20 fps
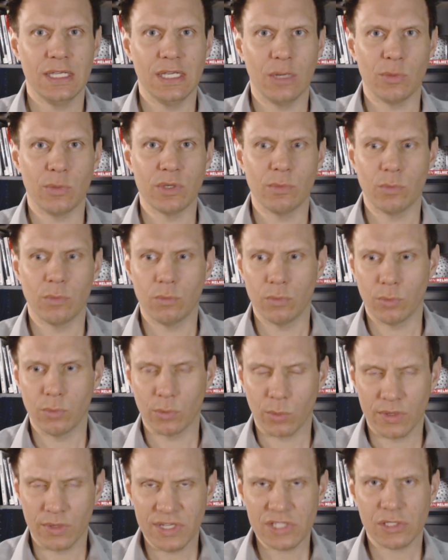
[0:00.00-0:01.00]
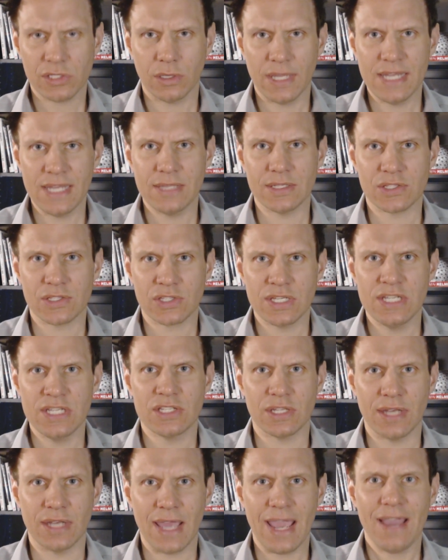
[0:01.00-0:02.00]
you know, we're this late in the
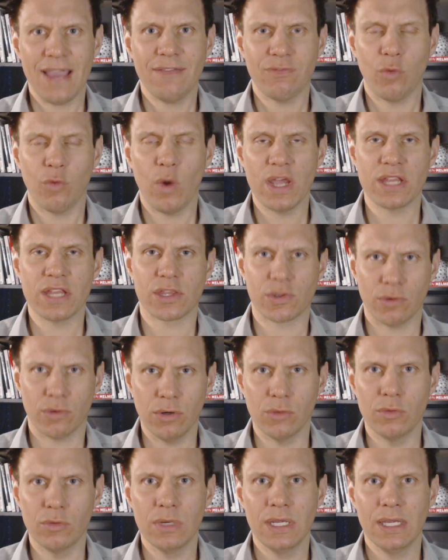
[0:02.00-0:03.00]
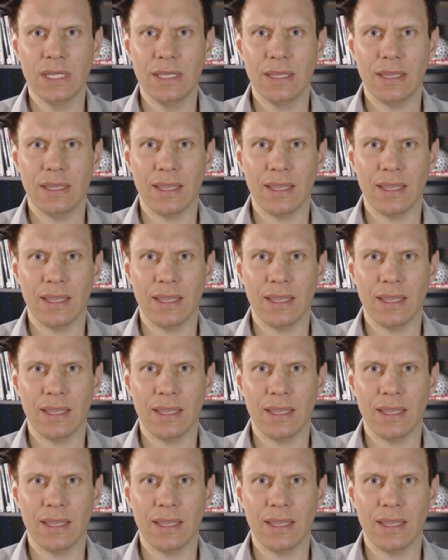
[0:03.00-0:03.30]
season, halfway through,